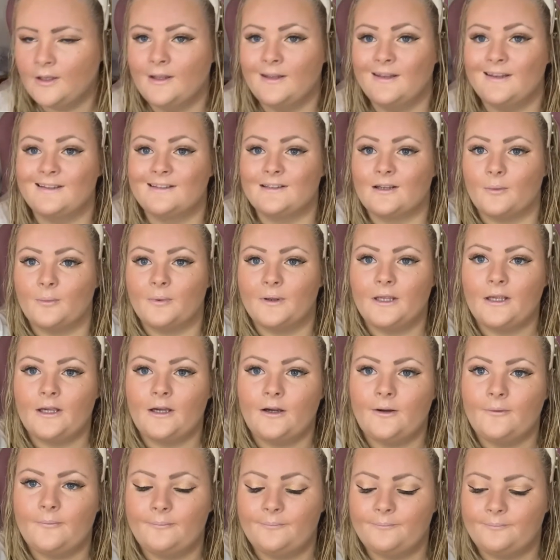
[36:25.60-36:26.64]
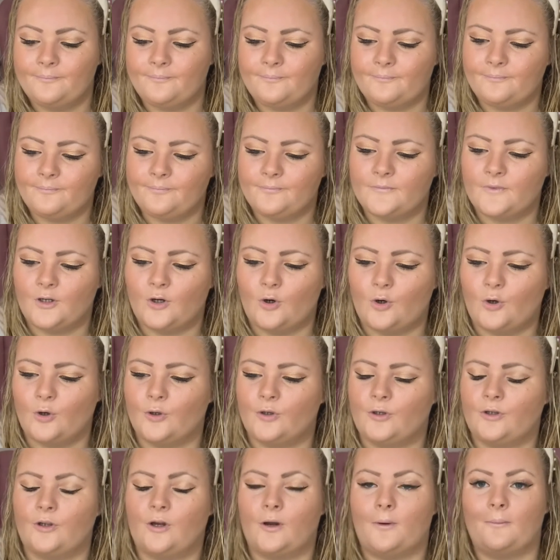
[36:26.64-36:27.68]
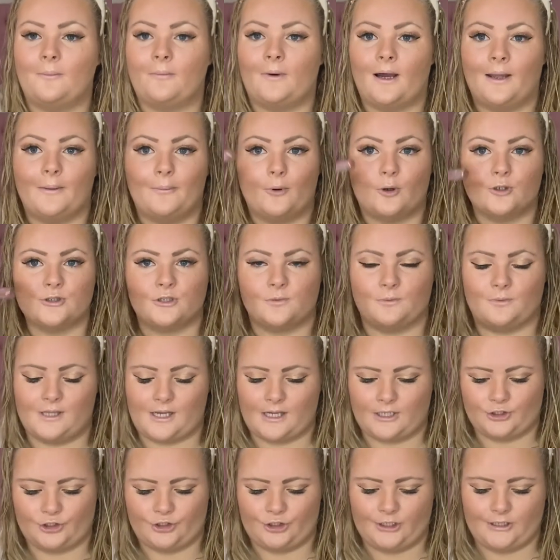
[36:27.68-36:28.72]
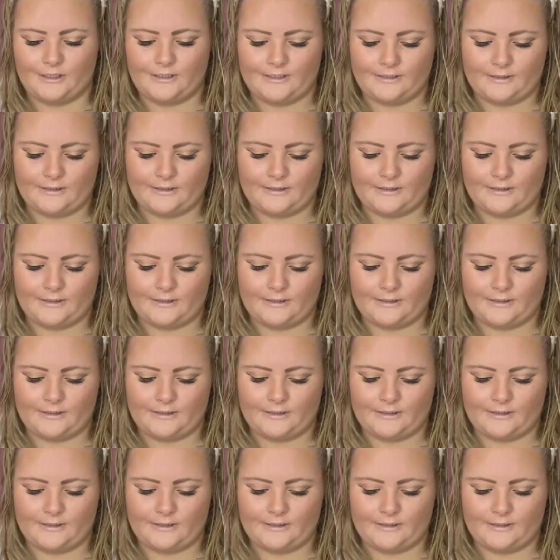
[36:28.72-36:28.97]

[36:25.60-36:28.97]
up here on my bottom lashes.